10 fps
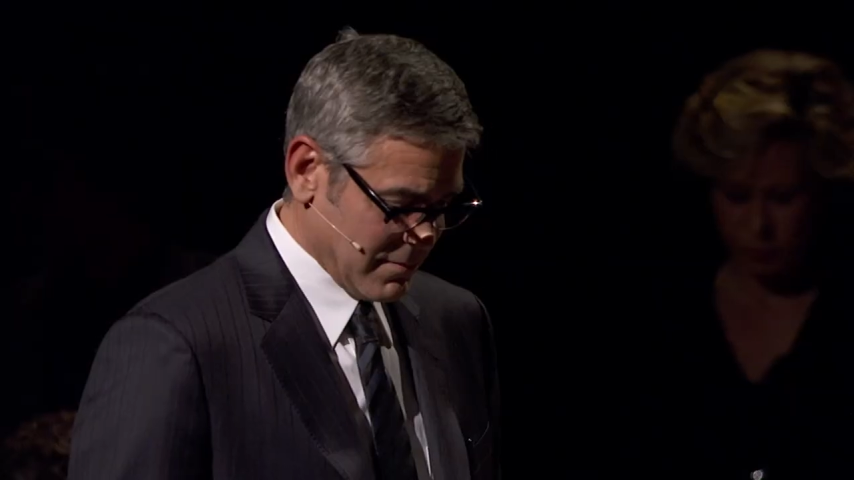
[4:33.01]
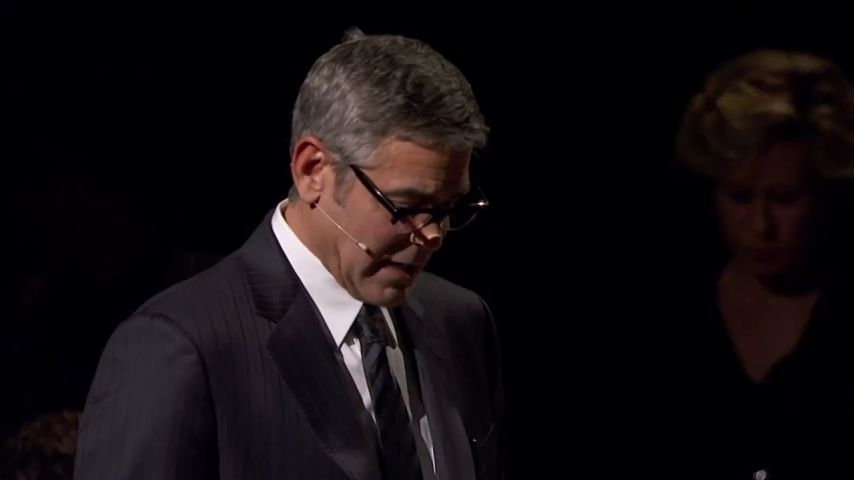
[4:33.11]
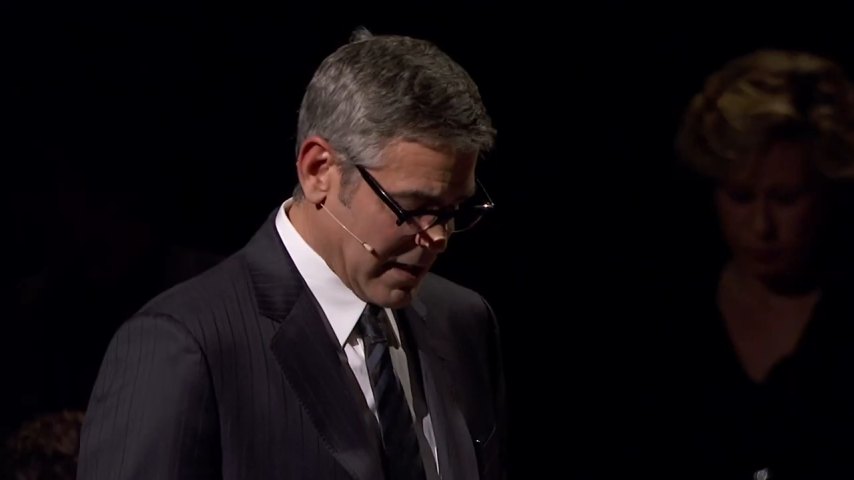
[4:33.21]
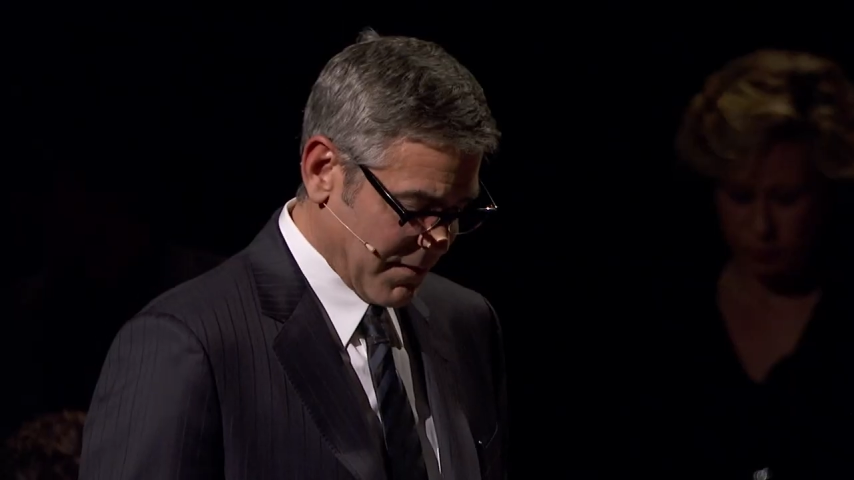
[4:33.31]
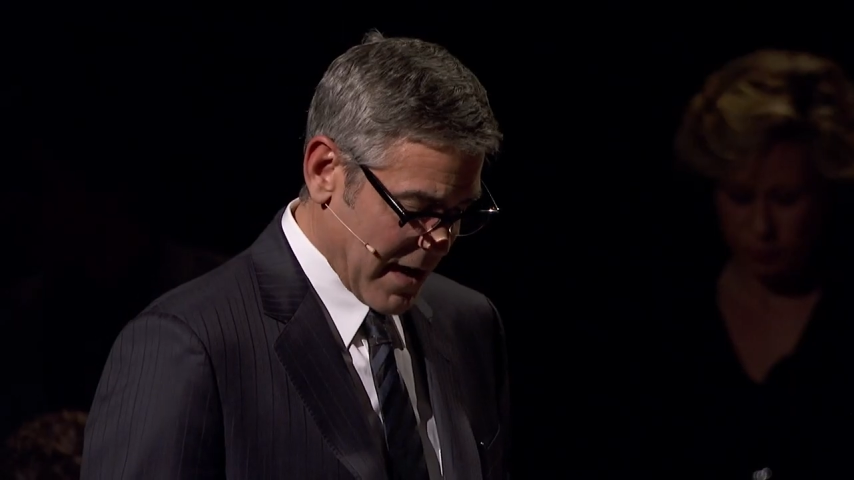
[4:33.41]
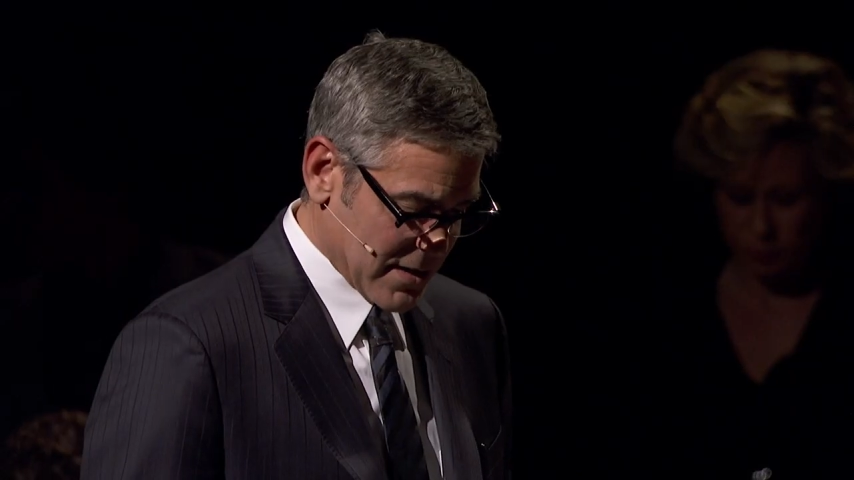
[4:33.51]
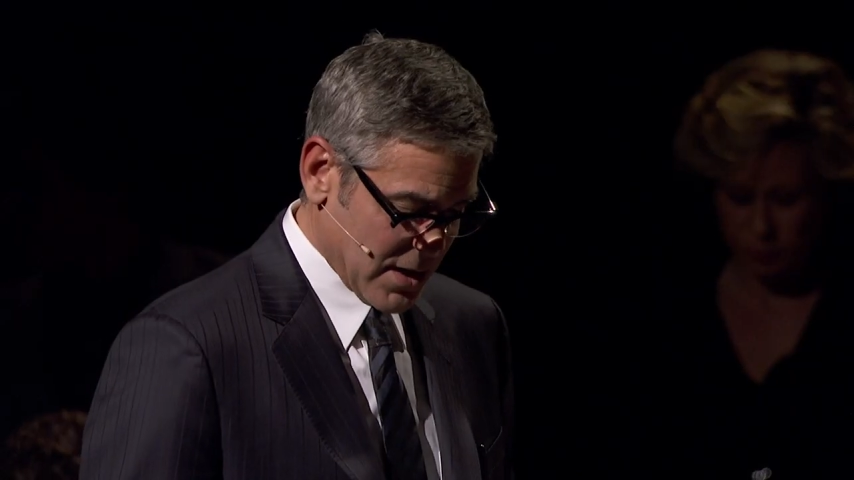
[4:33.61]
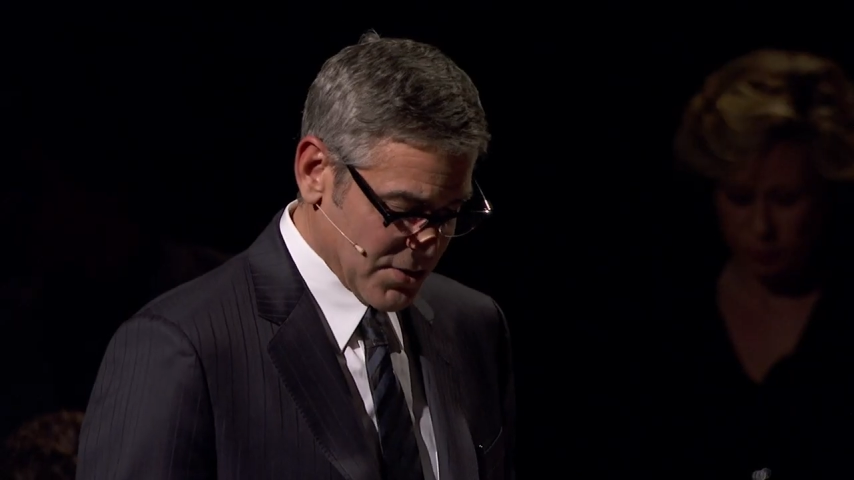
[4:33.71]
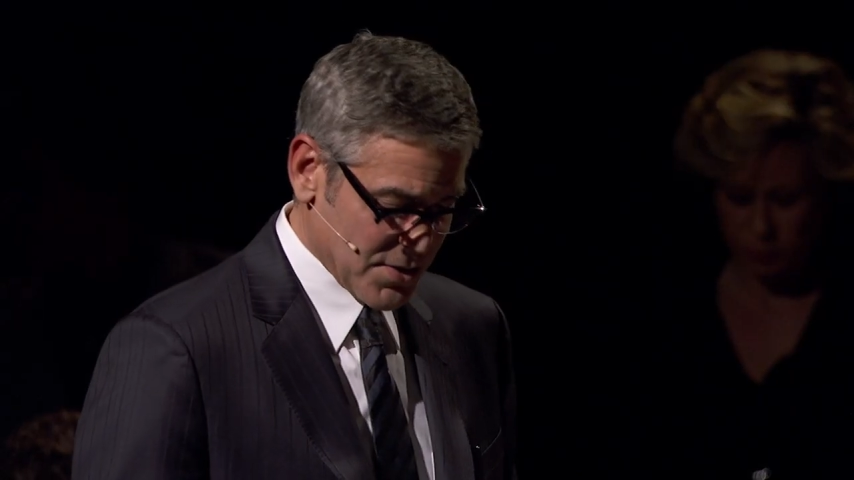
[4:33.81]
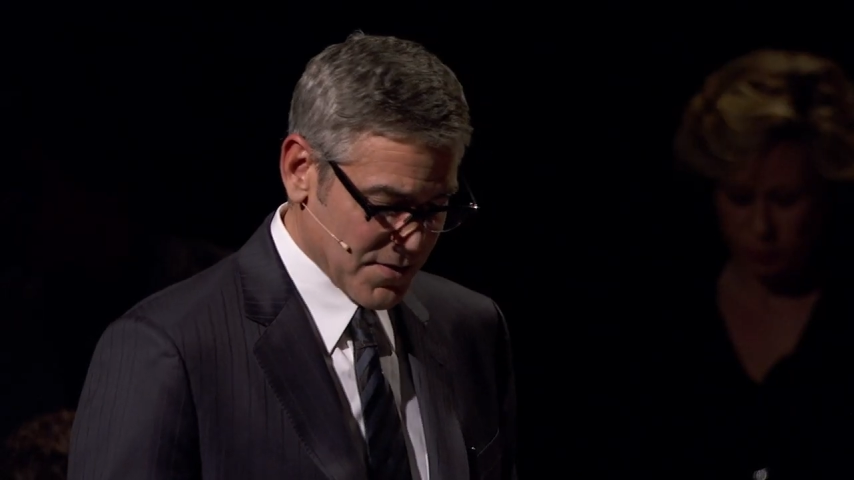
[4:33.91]
And in fact,
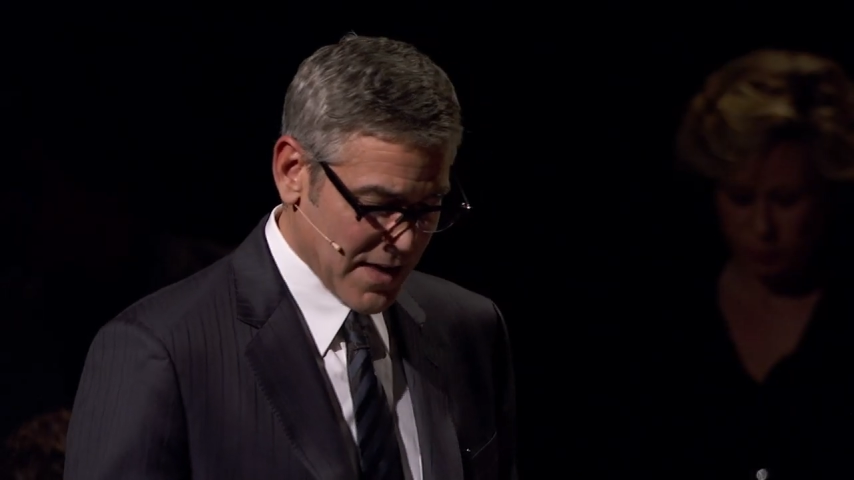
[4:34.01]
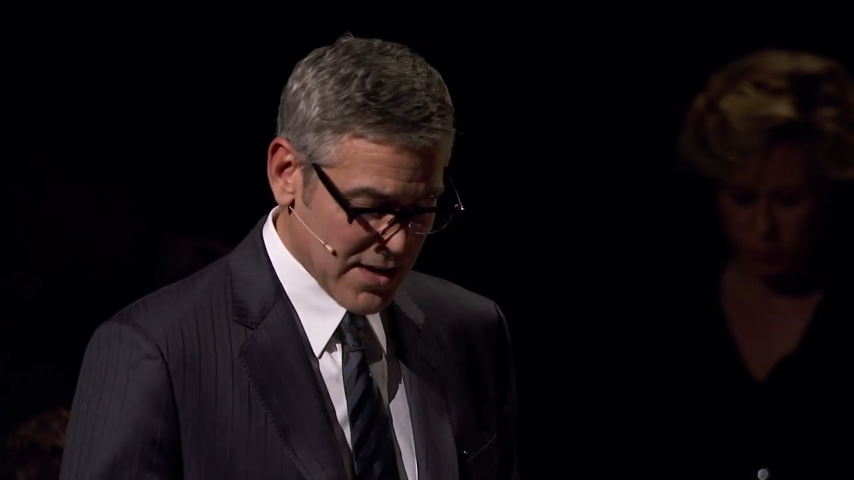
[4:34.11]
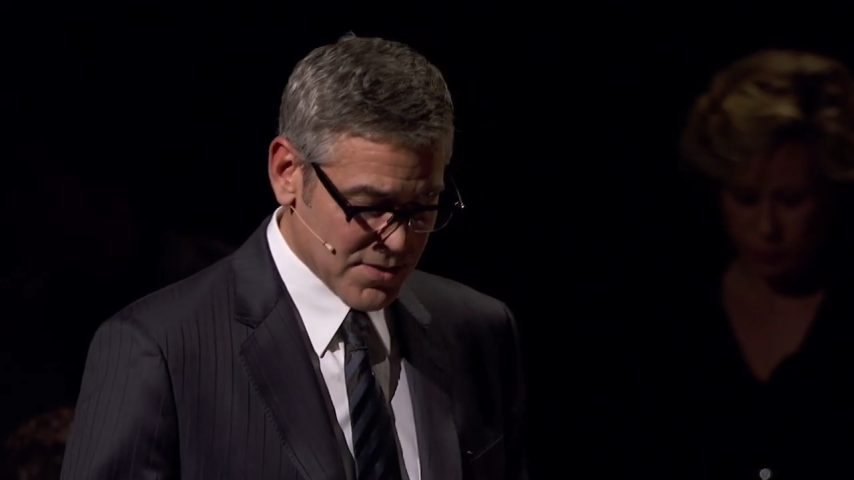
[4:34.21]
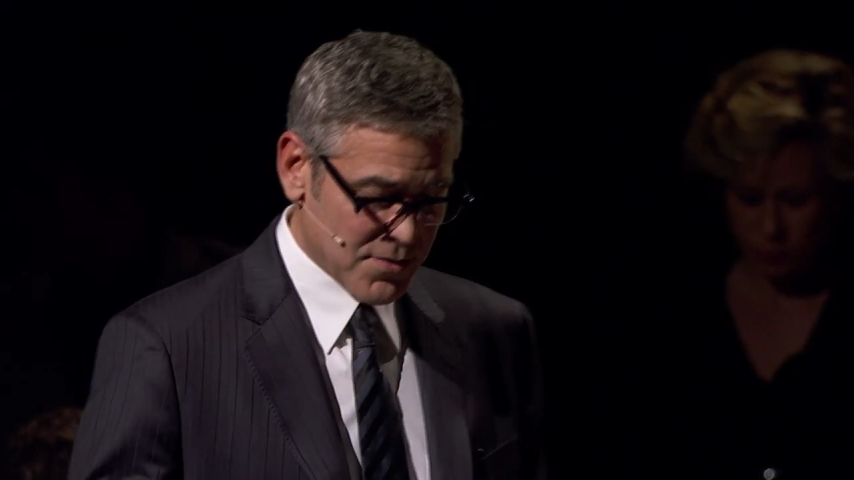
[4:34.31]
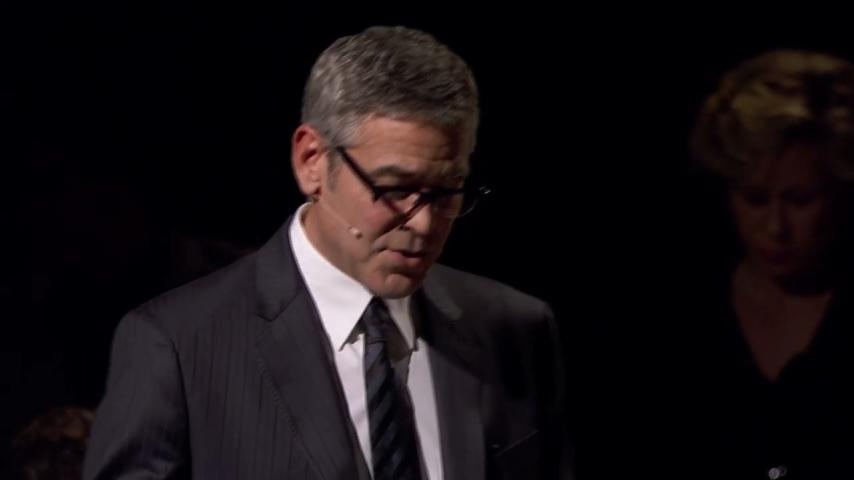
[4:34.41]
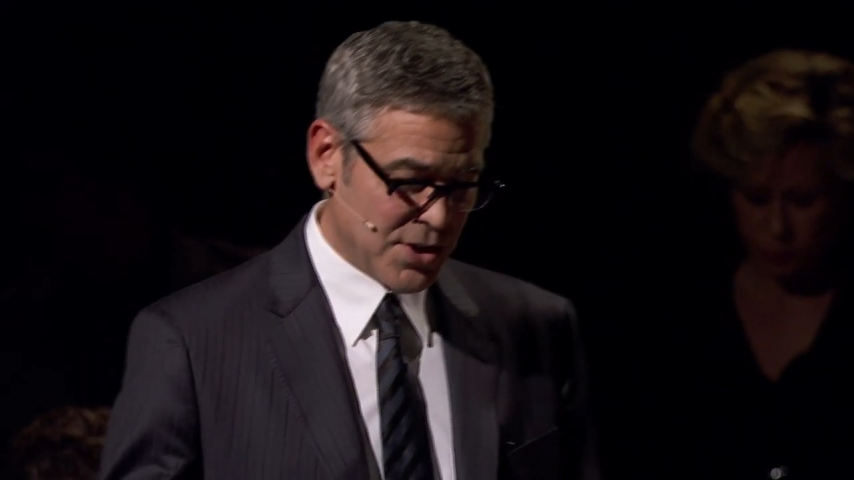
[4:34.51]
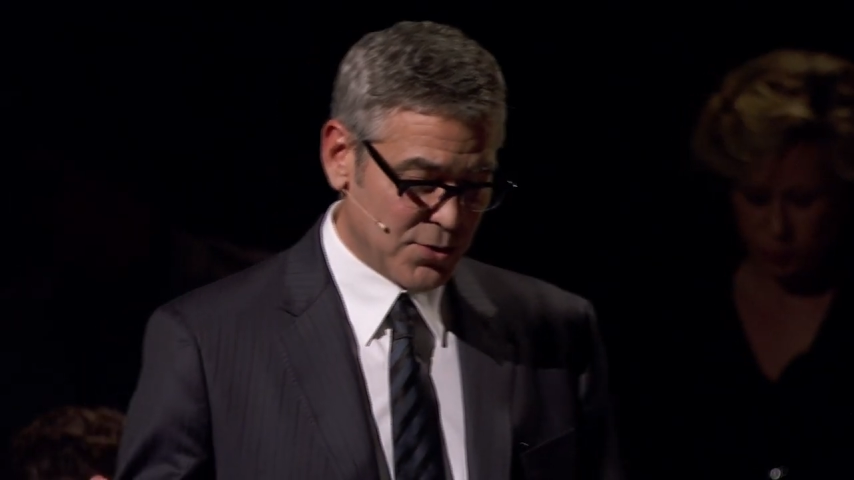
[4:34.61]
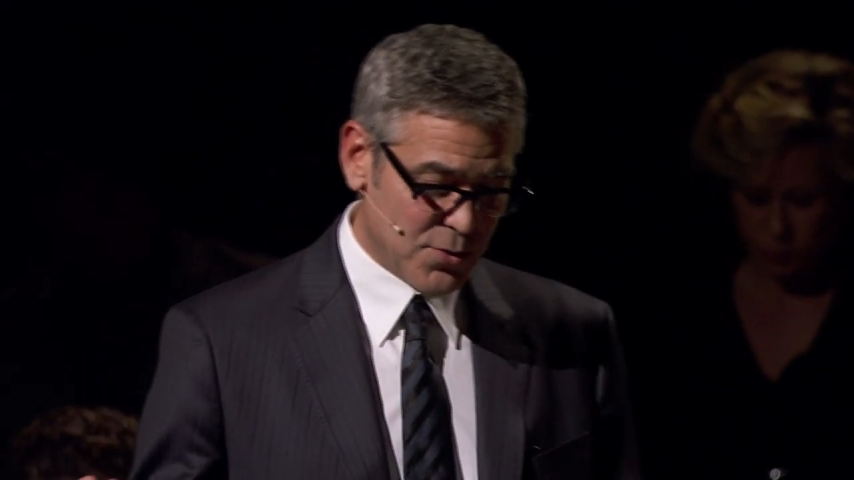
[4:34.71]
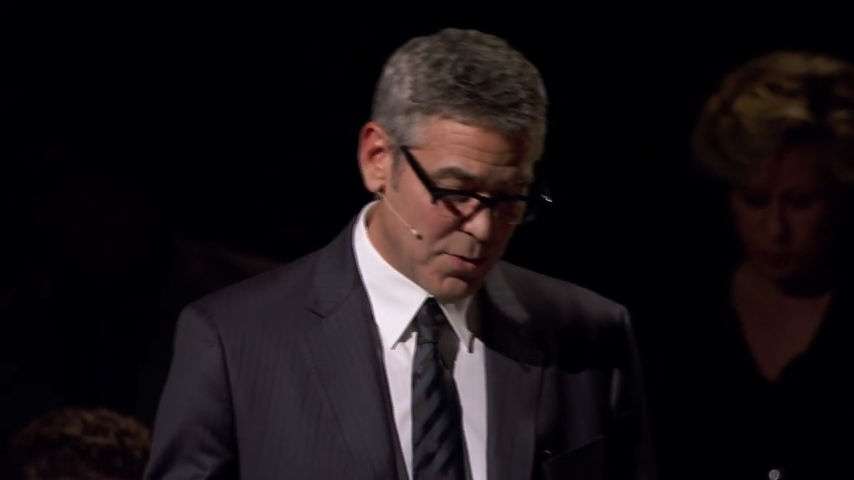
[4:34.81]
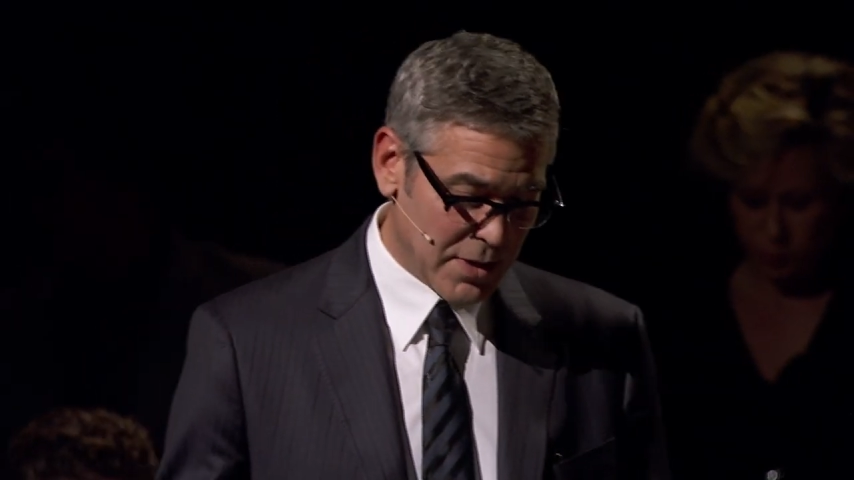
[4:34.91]
hundreds of thousands of
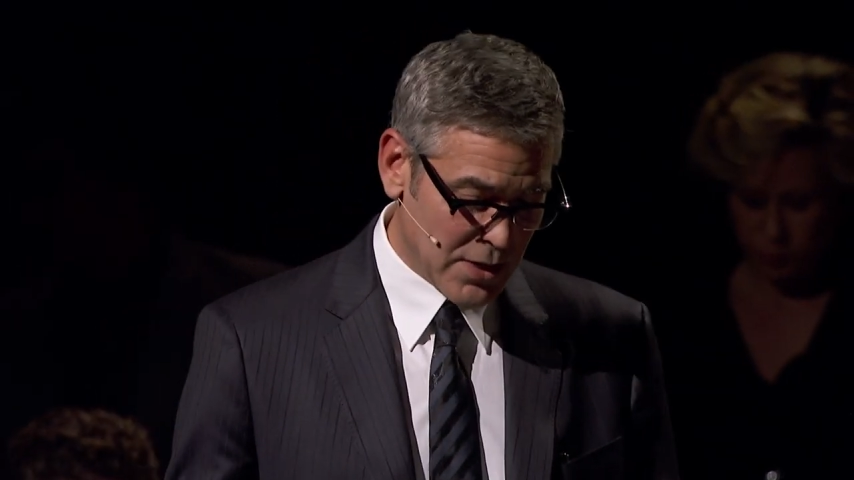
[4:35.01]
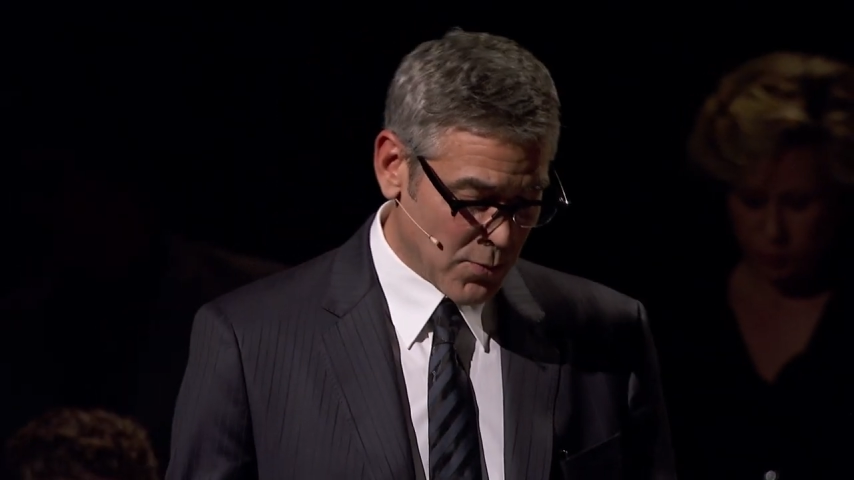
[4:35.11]
children are being